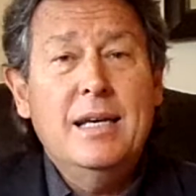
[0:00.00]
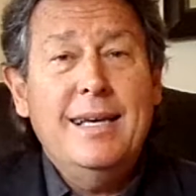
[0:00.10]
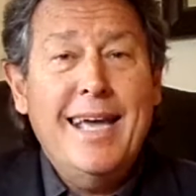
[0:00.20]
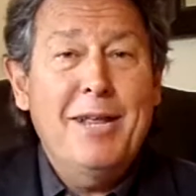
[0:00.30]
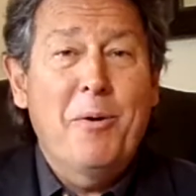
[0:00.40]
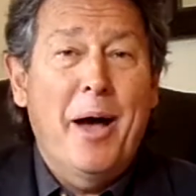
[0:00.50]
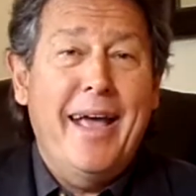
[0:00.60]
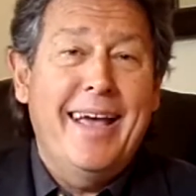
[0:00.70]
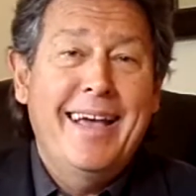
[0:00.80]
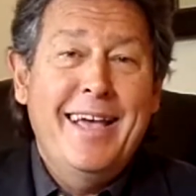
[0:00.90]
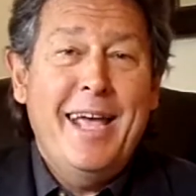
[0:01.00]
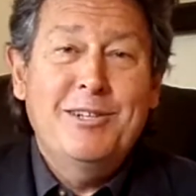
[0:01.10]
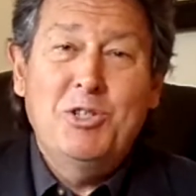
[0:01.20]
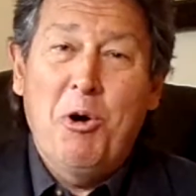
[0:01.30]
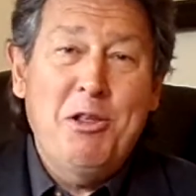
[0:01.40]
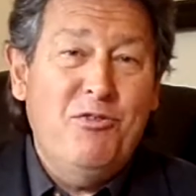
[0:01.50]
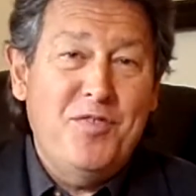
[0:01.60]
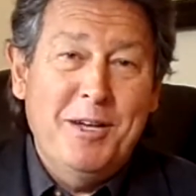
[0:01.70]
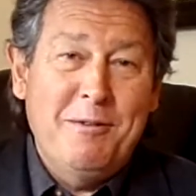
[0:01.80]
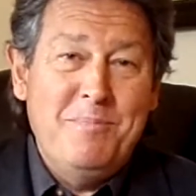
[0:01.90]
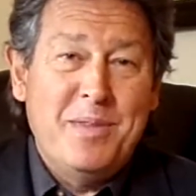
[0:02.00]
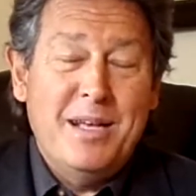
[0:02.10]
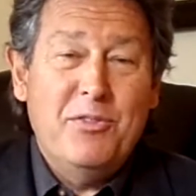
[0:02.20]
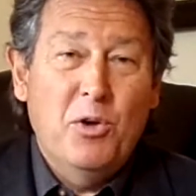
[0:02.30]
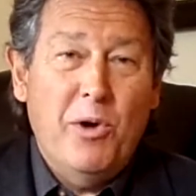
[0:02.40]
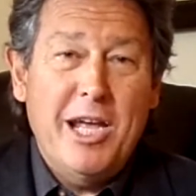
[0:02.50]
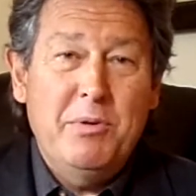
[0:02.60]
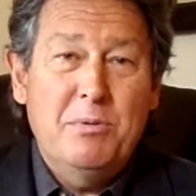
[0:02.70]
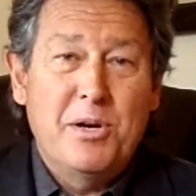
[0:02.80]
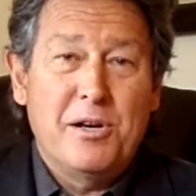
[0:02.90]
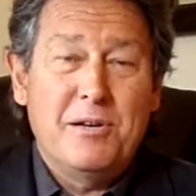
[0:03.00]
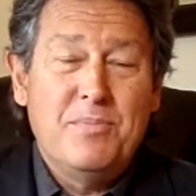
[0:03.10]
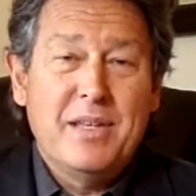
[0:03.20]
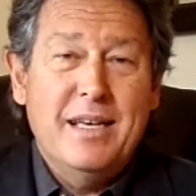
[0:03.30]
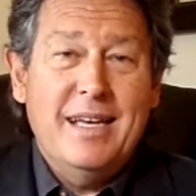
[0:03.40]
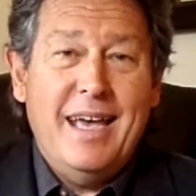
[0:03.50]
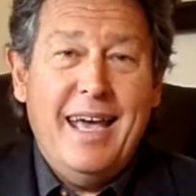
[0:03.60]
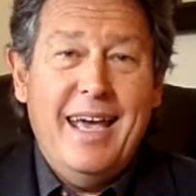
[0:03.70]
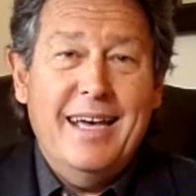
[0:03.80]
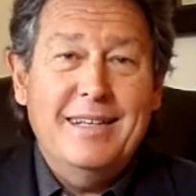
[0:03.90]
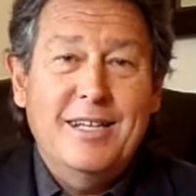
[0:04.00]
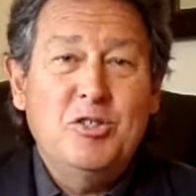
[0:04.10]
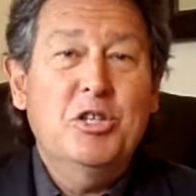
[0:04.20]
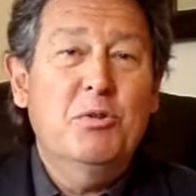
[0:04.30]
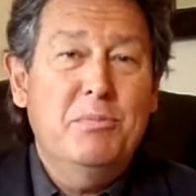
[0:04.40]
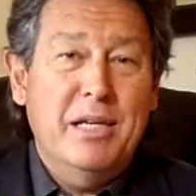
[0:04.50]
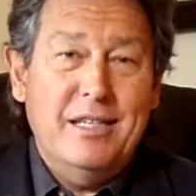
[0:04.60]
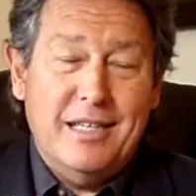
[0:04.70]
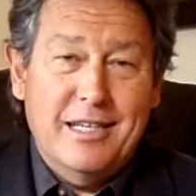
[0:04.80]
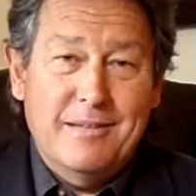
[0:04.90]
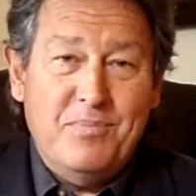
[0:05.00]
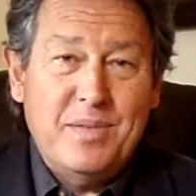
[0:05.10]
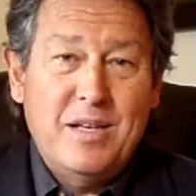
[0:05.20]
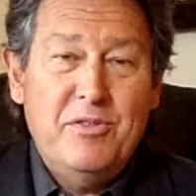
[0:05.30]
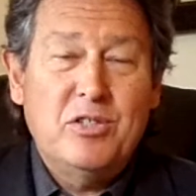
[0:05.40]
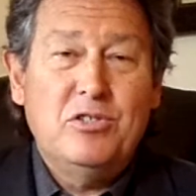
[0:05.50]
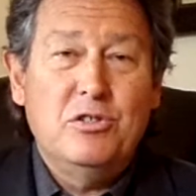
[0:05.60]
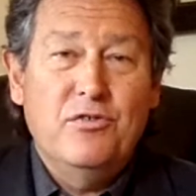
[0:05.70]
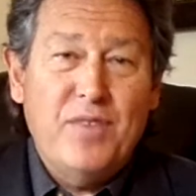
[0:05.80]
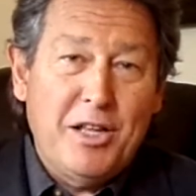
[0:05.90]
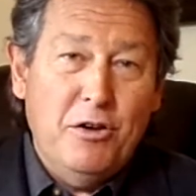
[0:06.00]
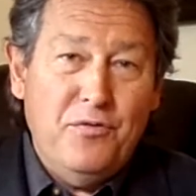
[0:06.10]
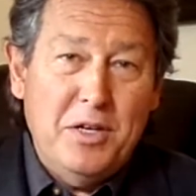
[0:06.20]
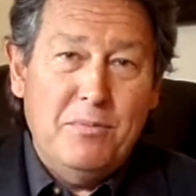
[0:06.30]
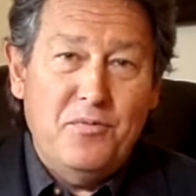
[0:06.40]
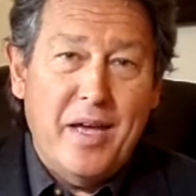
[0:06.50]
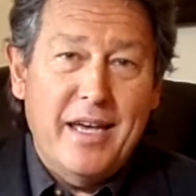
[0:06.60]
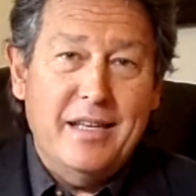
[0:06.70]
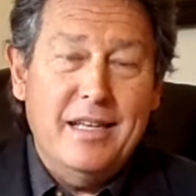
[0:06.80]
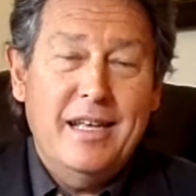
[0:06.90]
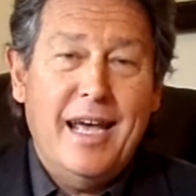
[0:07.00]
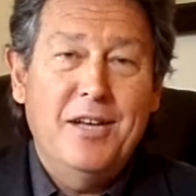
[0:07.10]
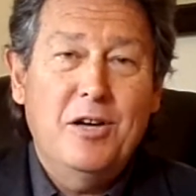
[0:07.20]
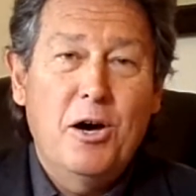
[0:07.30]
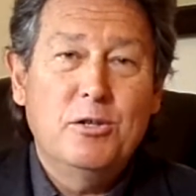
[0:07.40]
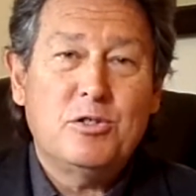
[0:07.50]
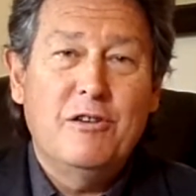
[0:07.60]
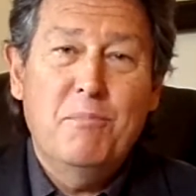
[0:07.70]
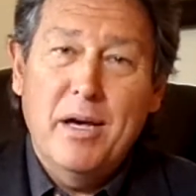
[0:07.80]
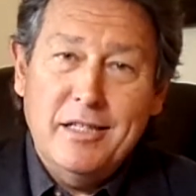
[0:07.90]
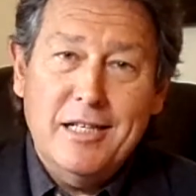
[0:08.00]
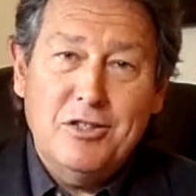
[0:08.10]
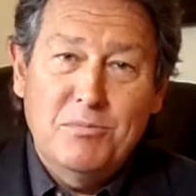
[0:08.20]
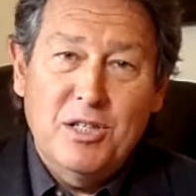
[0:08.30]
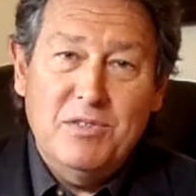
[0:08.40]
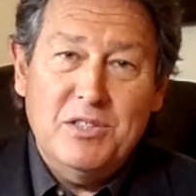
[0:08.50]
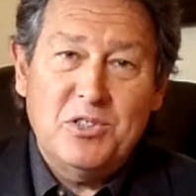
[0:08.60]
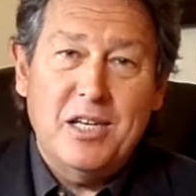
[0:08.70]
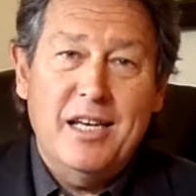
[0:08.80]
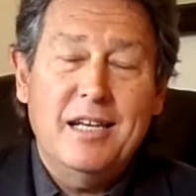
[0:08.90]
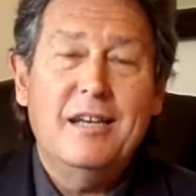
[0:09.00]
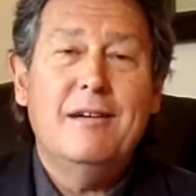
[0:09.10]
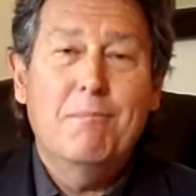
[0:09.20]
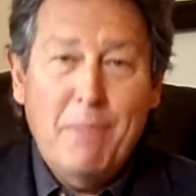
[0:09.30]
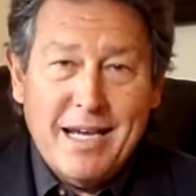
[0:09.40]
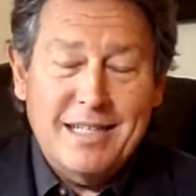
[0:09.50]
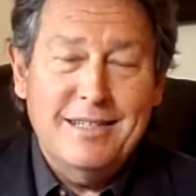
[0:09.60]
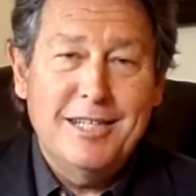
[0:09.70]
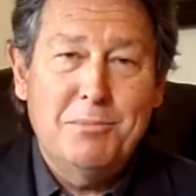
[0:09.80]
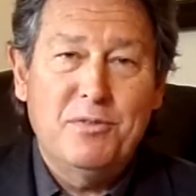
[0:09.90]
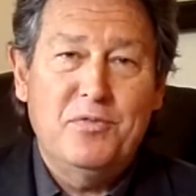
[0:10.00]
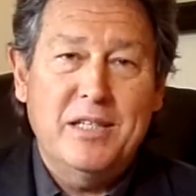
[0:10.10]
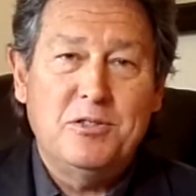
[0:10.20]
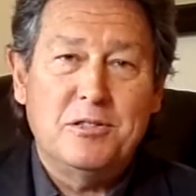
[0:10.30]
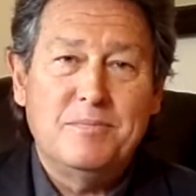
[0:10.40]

Anyway, enjoy the film, The Way We Were, and until we meet again, this is your fellow film fan and host of Monday at the Movies saying, make it a double feature.